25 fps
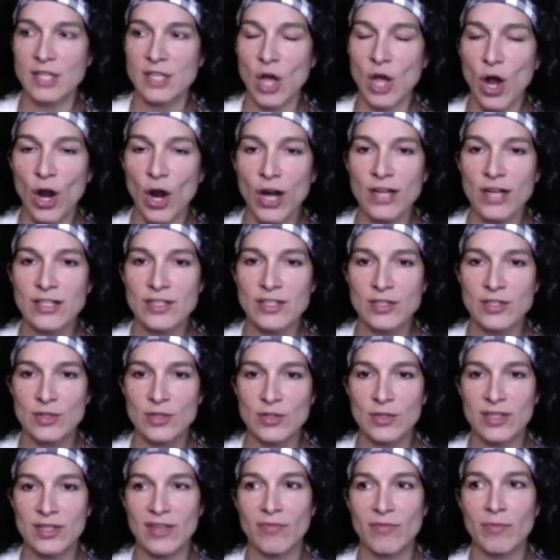hard to
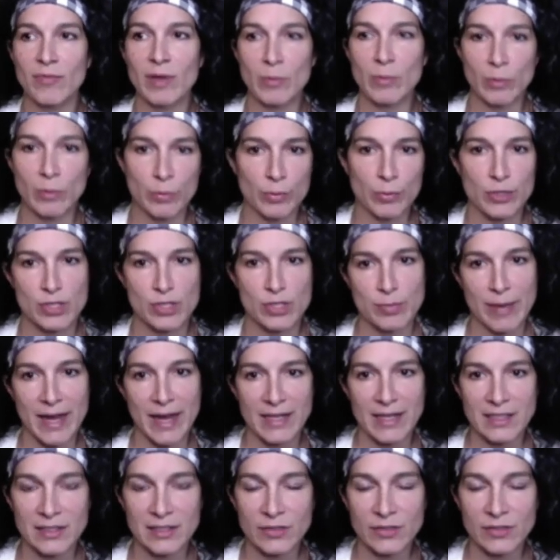give people
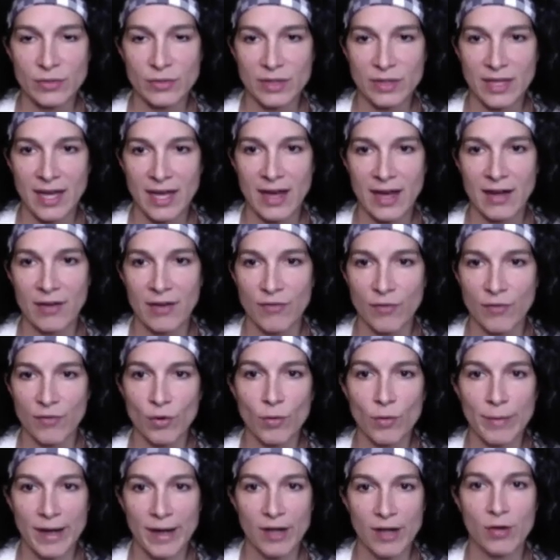perspective without a
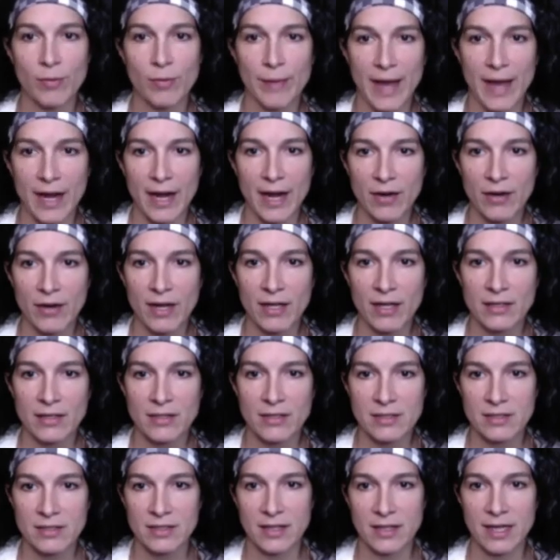full medical background
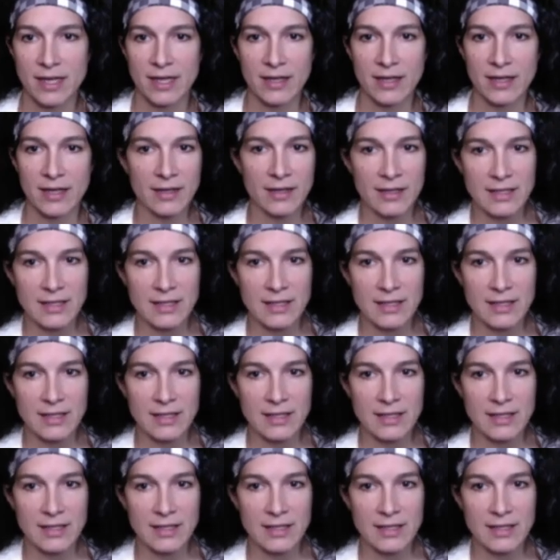to like